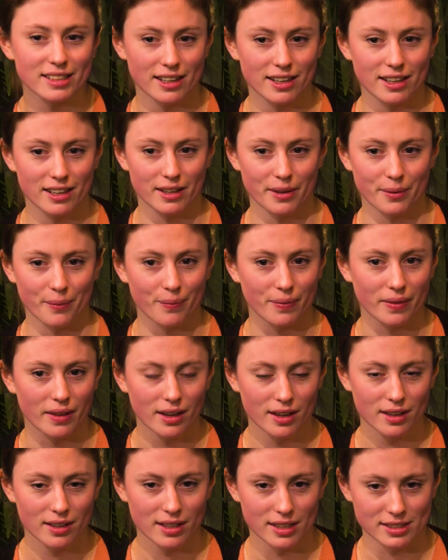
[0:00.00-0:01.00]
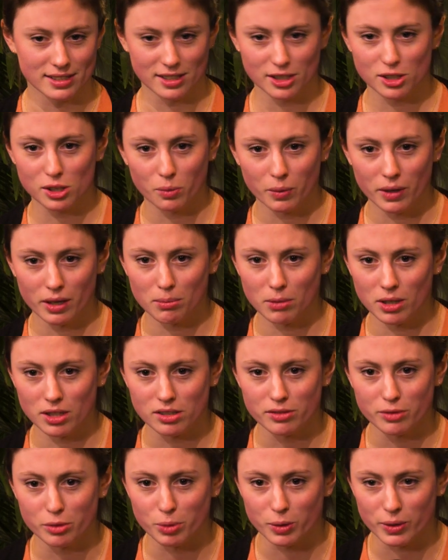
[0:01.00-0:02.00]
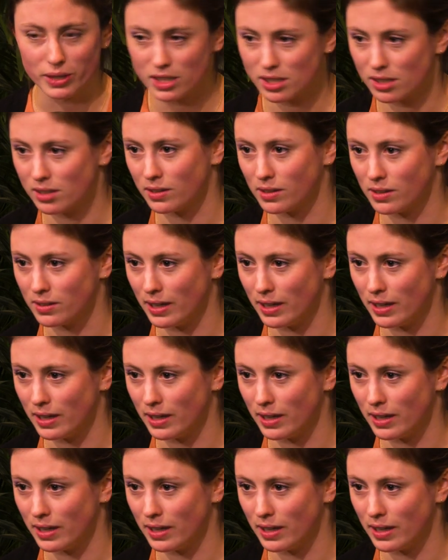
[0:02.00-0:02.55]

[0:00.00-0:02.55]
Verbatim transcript: Um, it's such a weird model of operation, you know,